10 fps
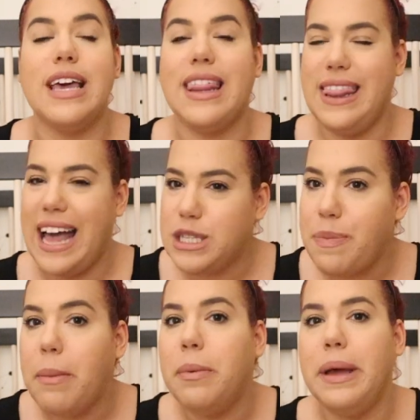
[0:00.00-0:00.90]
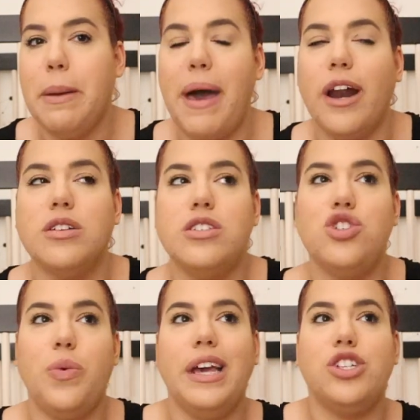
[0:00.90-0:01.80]
like, that's probably a better
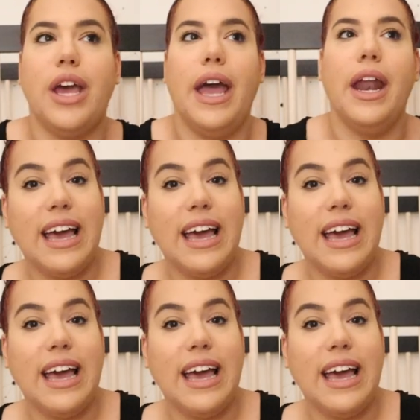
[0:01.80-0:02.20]
situation.